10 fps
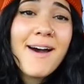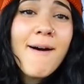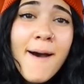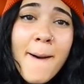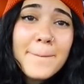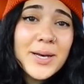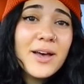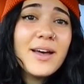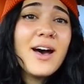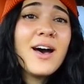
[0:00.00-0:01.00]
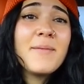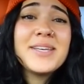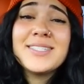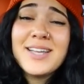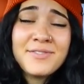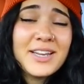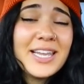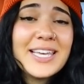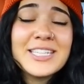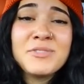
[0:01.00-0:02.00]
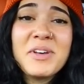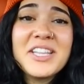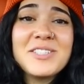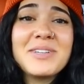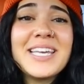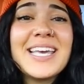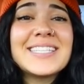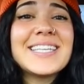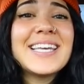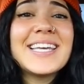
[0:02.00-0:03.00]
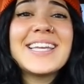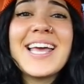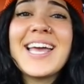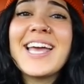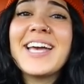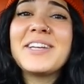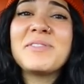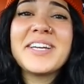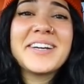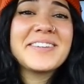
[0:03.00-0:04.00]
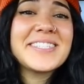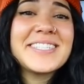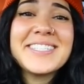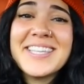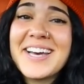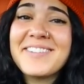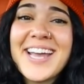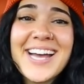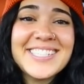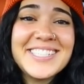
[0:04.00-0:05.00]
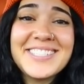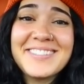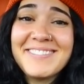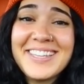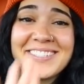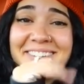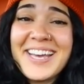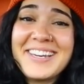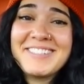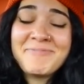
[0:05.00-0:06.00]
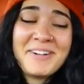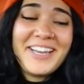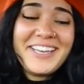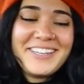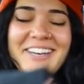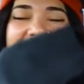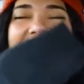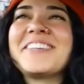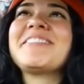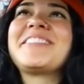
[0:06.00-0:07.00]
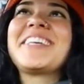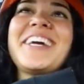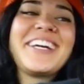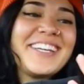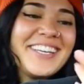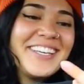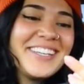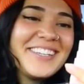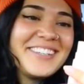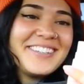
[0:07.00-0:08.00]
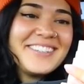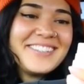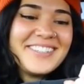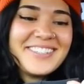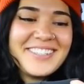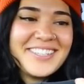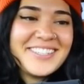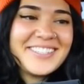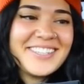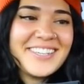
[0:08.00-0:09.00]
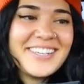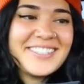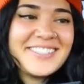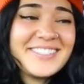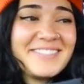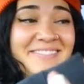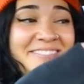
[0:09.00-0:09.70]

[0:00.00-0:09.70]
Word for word: out, but he's definitely gonna smell this when he gets in, and we are going to see that reaction. So let's go ahead and spray it. I'm so scared. Oh gosh.